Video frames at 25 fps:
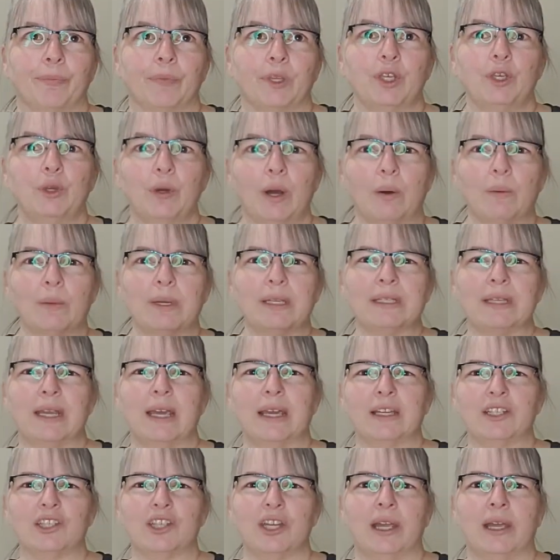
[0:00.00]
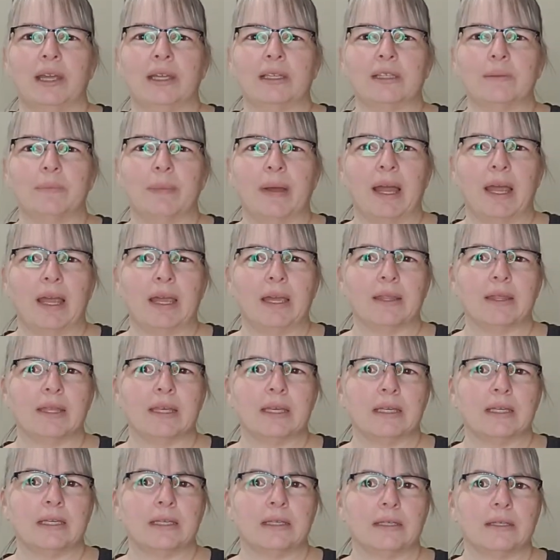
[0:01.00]
You always take a chance buying
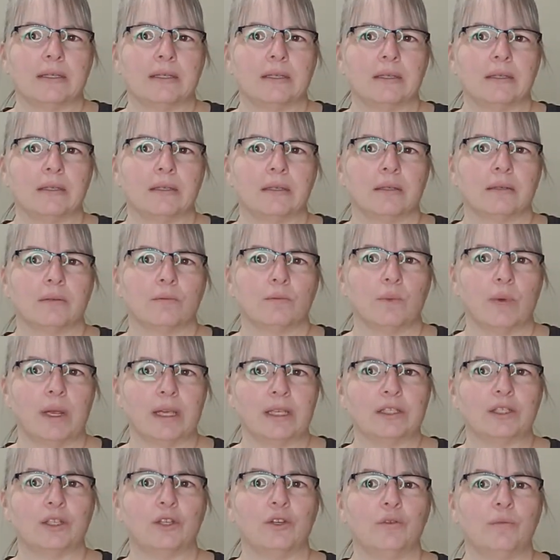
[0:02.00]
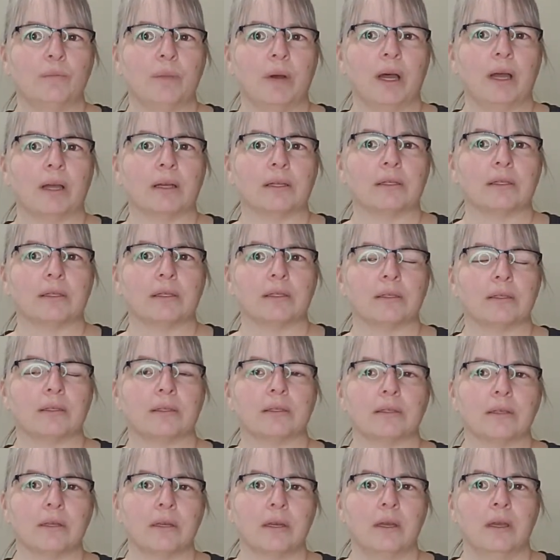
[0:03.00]
these rescue
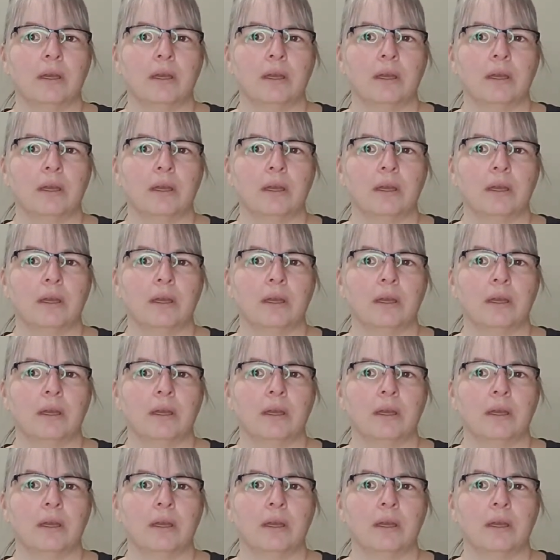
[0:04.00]
boxes